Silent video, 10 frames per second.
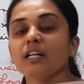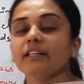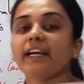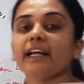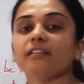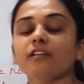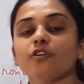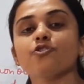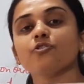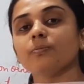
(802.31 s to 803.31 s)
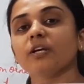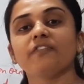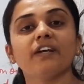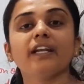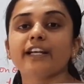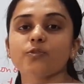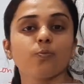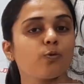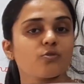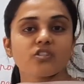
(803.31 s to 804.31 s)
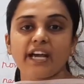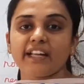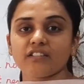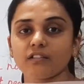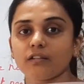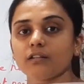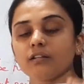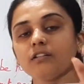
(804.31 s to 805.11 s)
The anther should be a well exposed anther.